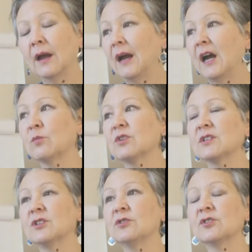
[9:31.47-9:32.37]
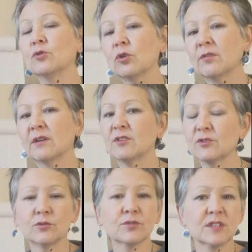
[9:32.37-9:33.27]
and which uses all of our
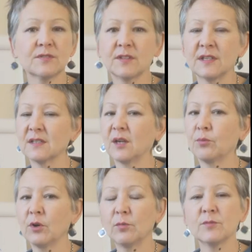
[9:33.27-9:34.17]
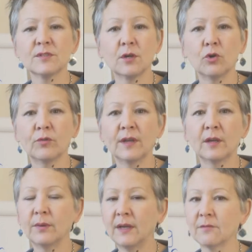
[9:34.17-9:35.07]
resources for things like problem solving and
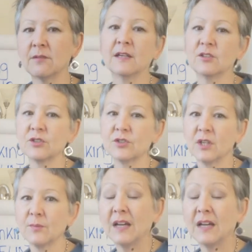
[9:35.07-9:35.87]
being in relationship,